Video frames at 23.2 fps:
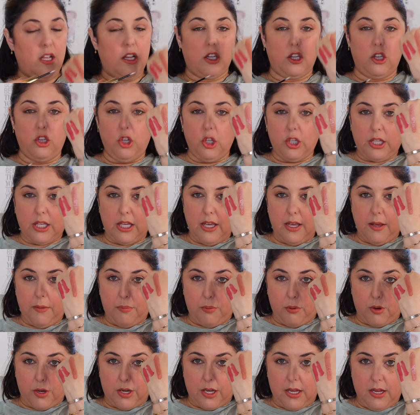looking
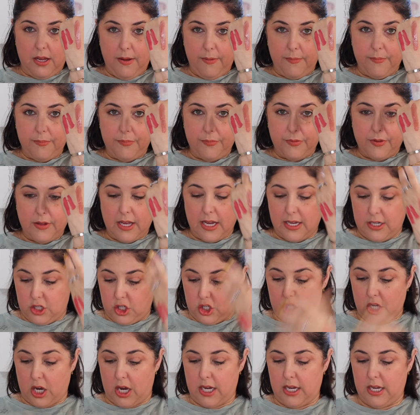pretty and
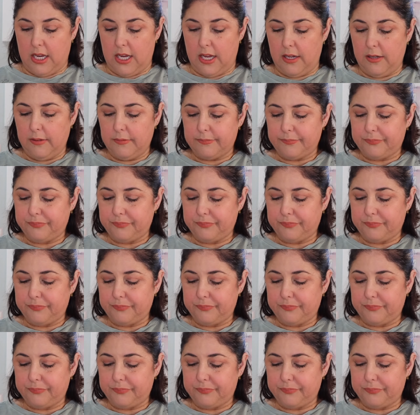shiny,